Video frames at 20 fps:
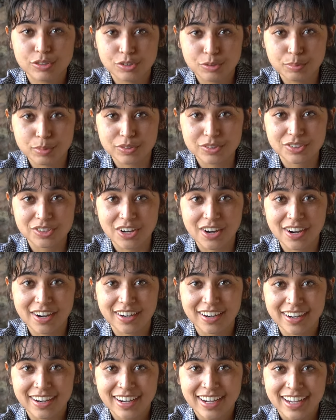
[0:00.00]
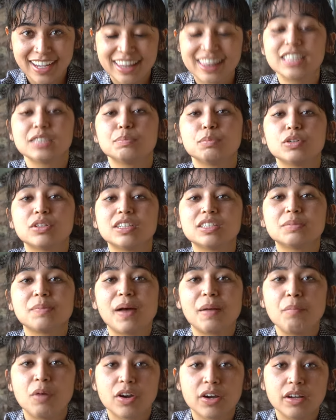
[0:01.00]
Superstar. This book is
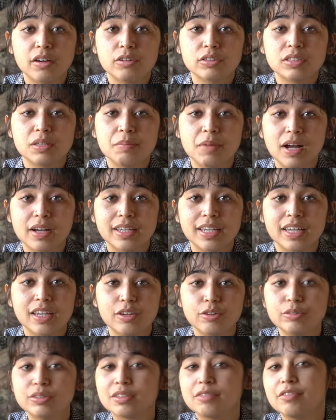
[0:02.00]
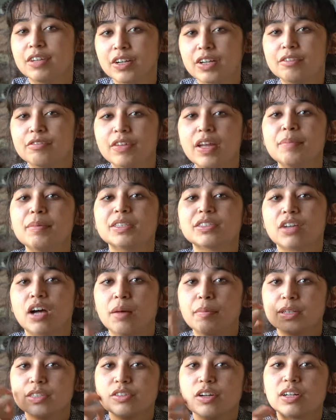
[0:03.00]
by Mariko Tamaki, who's a very famous
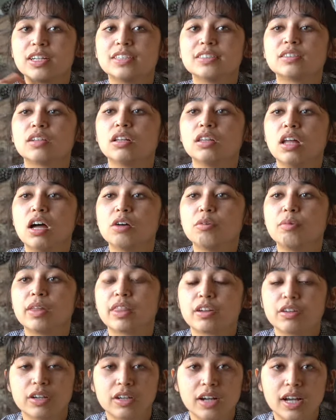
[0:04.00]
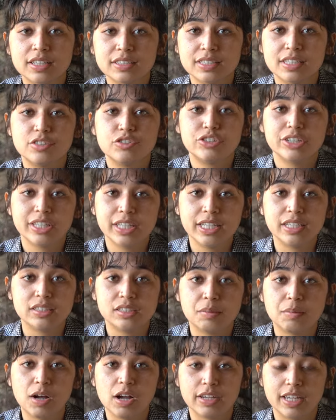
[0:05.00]
comics artist, along with her cousin, Jillian
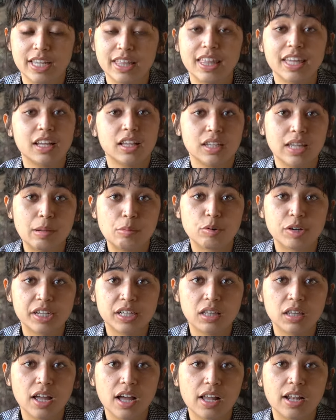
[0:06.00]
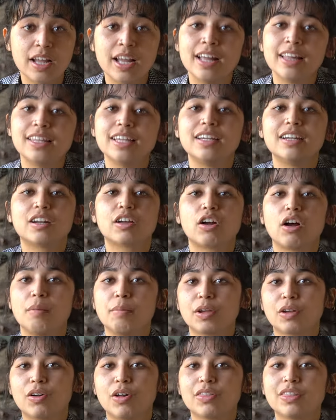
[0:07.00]
Tamaki. They collaborate a lot. They did a
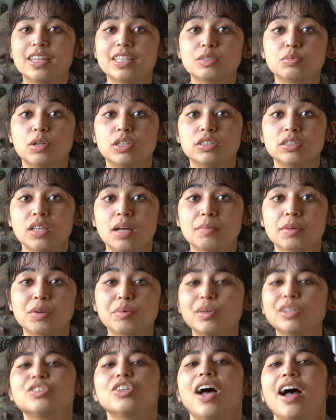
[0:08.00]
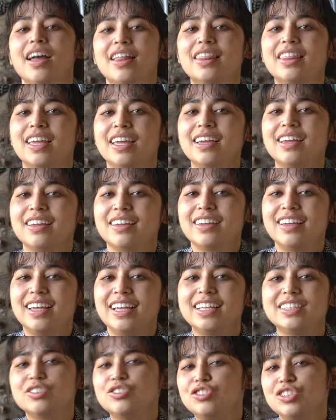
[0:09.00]
comic called This One Summer, which I think
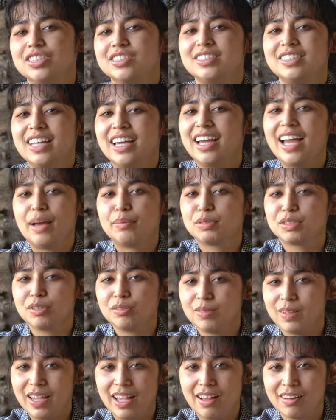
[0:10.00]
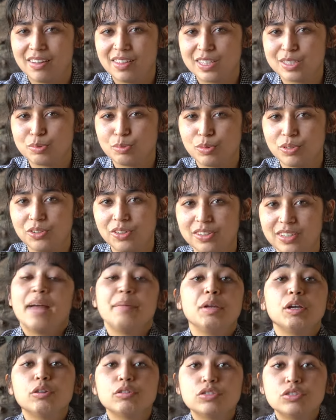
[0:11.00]
is just absolutely out of this world.
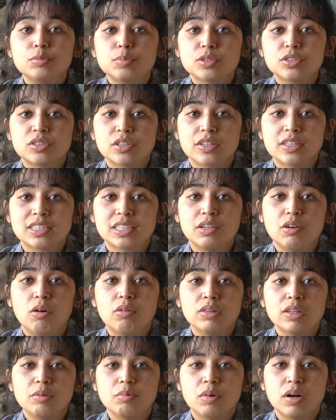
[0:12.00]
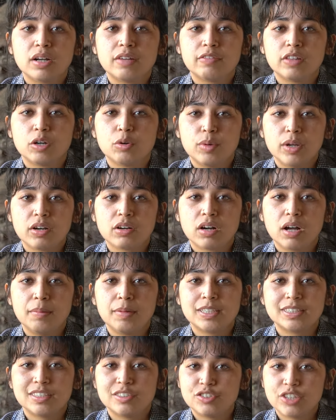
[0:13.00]
Emiko Superstar is the only one of the queer
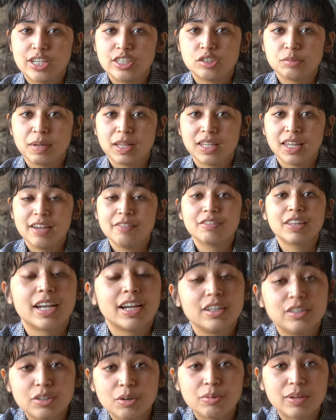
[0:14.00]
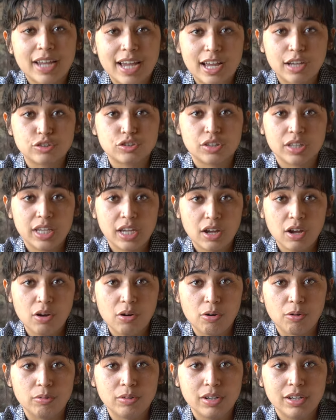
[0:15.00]
comics that changed my life that I don't actually
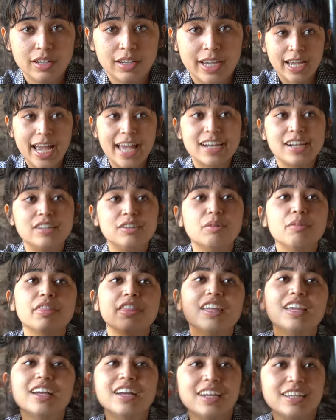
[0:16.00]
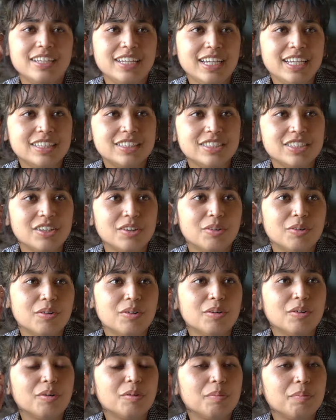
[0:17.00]
own. And I don't think I need to,
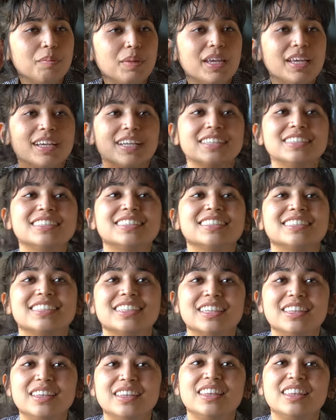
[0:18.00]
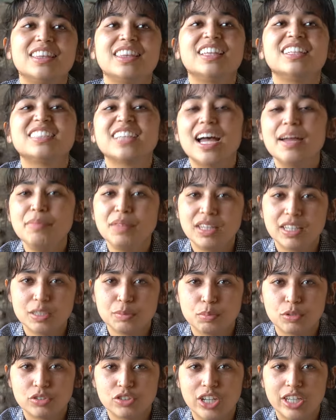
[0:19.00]
because the time that this
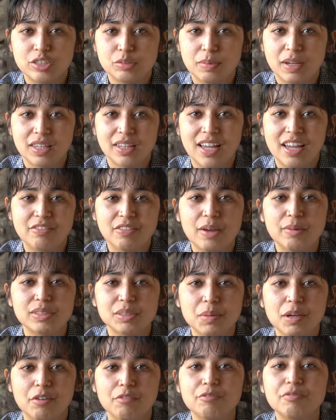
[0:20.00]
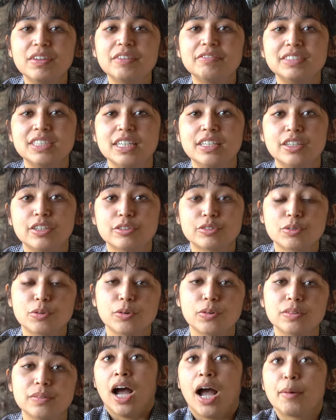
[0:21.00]
book changed my life, I was about 15 years
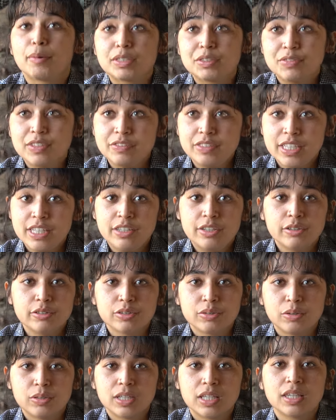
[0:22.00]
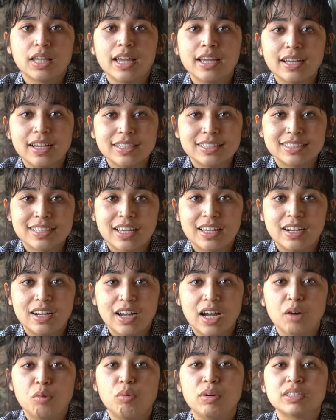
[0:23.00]
old. I was 15 years old, and like I said,
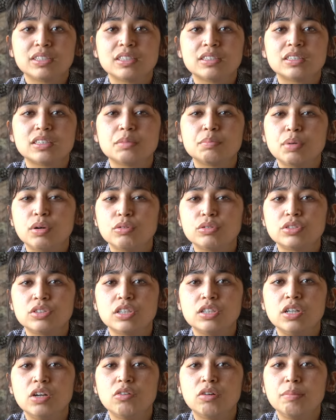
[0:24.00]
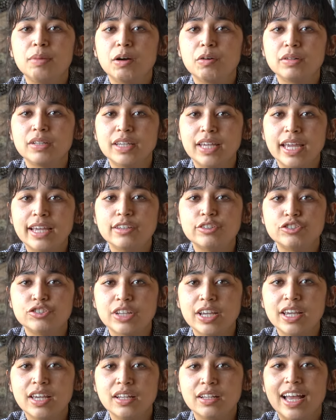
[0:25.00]
I wasn't supposed to know about gay
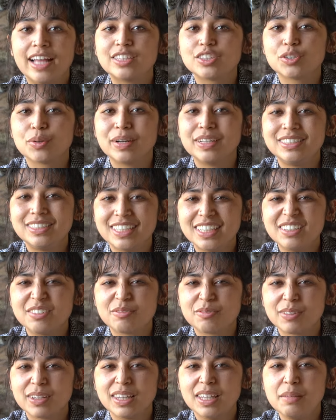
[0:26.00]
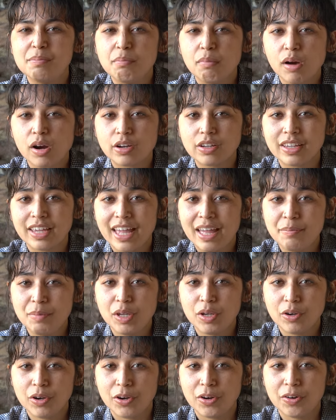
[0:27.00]
shit. And so I didn't really mark
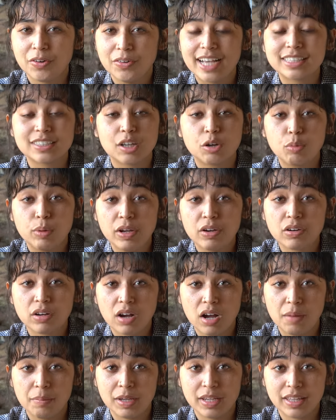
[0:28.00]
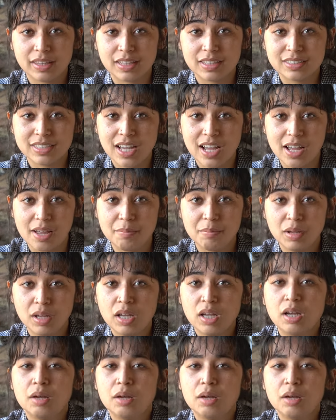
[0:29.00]
Emiko as a queer comic at the time.